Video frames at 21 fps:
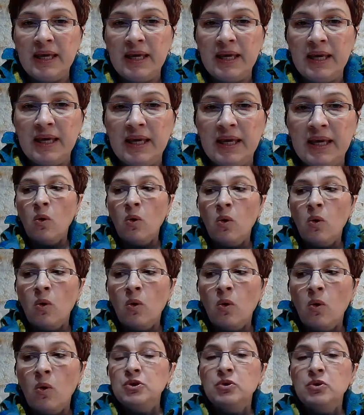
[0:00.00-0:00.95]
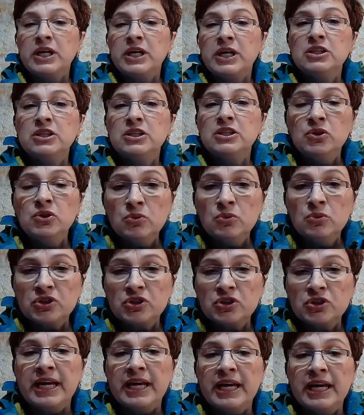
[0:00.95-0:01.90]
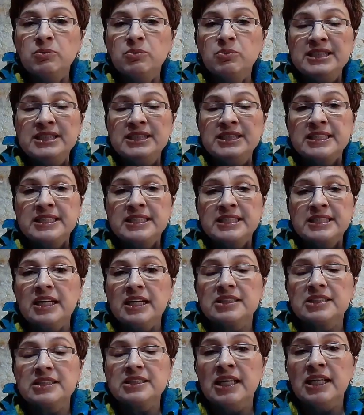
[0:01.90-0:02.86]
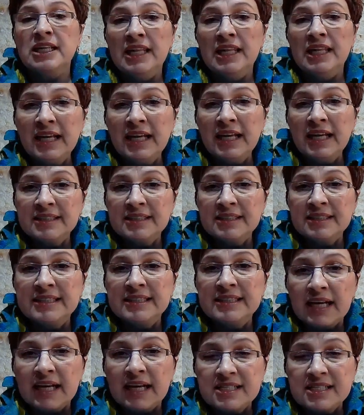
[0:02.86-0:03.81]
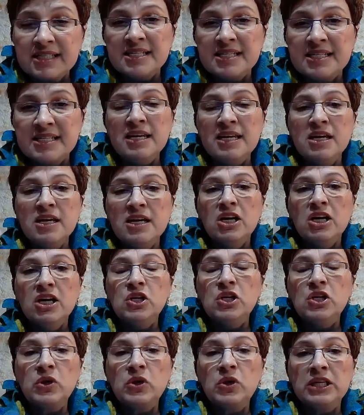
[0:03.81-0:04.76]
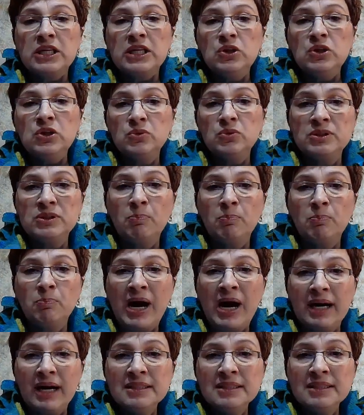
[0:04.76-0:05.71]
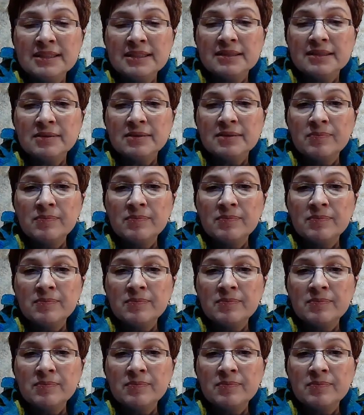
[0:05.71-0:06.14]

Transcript: or you can use, like we discussed last Saturday, you can use buds,